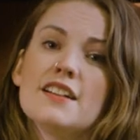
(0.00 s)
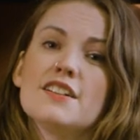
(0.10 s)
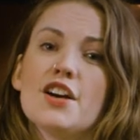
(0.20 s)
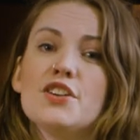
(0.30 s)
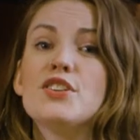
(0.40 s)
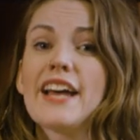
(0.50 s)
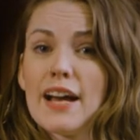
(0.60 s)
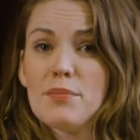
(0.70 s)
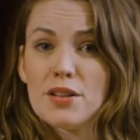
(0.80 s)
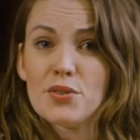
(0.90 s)
Now you
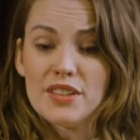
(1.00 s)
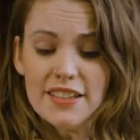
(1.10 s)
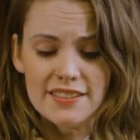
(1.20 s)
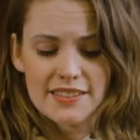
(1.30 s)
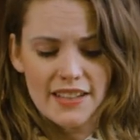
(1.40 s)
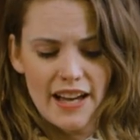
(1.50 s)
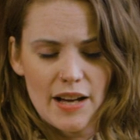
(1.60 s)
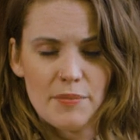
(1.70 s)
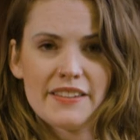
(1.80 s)
can muddle this um,